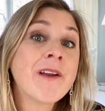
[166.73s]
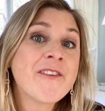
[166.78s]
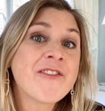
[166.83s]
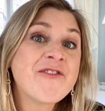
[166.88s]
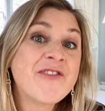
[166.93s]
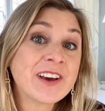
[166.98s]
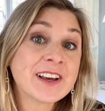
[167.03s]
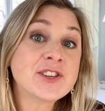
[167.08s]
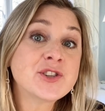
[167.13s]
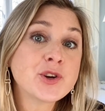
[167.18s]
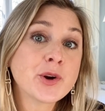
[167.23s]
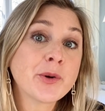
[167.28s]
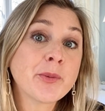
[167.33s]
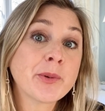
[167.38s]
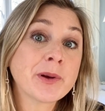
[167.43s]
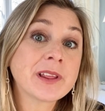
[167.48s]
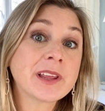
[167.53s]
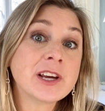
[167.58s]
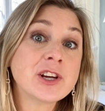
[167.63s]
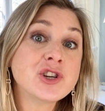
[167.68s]
to fix your
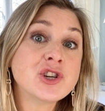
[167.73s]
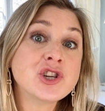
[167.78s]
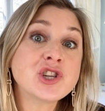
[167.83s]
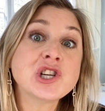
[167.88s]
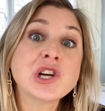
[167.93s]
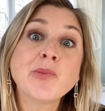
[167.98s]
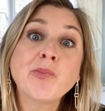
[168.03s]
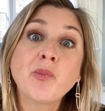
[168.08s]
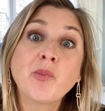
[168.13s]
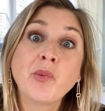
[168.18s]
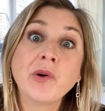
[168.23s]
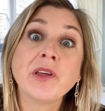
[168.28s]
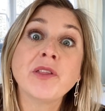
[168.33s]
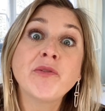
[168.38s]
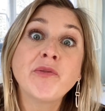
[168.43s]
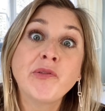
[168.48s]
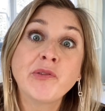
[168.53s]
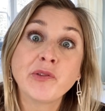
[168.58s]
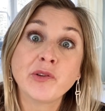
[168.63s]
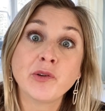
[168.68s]
relationship
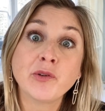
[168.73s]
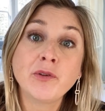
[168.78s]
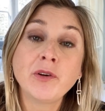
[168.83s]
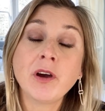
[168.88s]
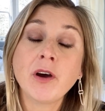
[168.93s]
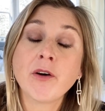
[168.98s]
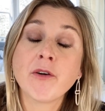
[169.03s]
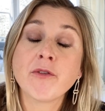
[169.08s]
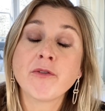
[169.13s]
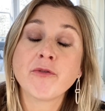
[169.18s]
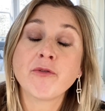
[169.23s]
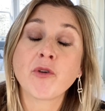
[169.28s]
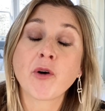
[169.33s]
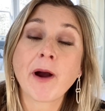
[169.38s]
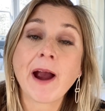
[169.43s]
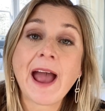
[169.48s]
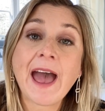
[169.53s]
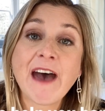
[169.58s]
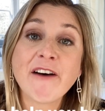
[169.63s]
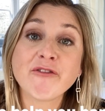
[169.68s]
with food
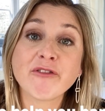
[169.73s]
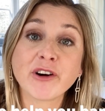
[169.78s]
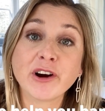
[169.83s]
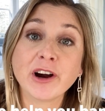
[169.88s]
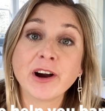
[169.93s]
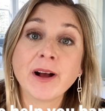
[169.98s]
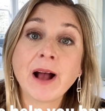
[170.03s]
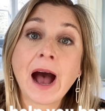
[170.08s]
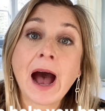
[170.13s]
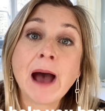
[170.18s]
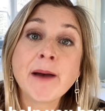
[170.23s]
forever.